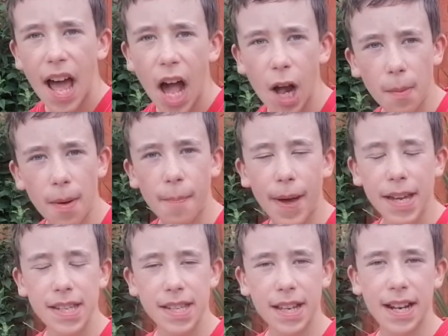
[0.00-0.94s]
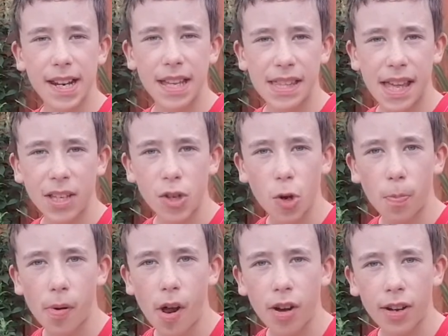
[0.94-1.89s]
and basically then your
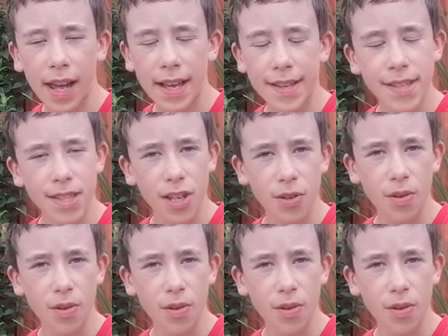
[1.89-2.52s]
plant gets